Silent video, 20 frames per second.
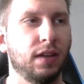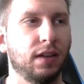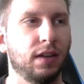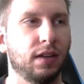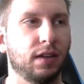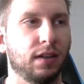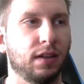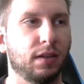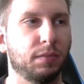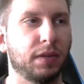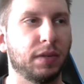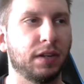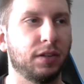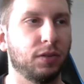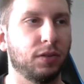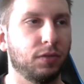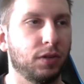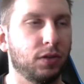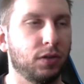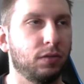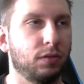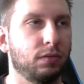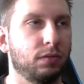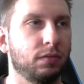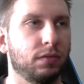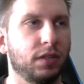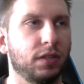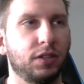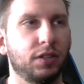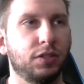uh, but I don't know
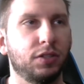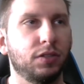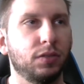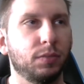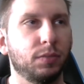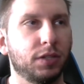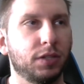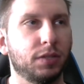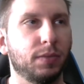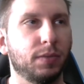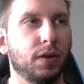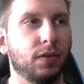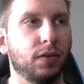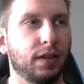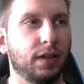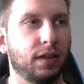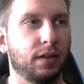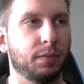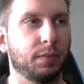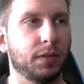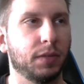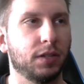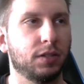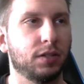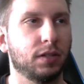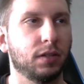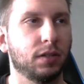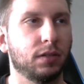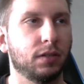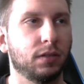really too much about Gamma,
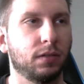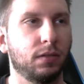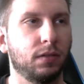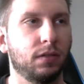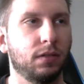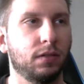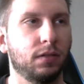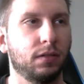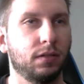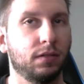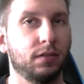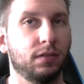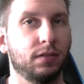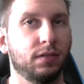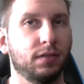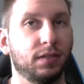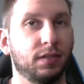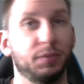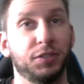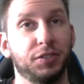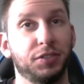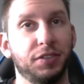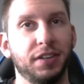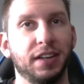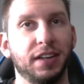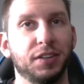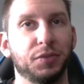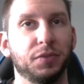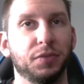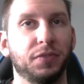so I'm sure you
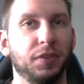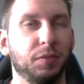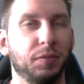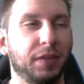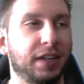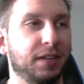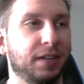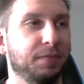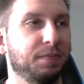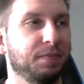guys will fill me in.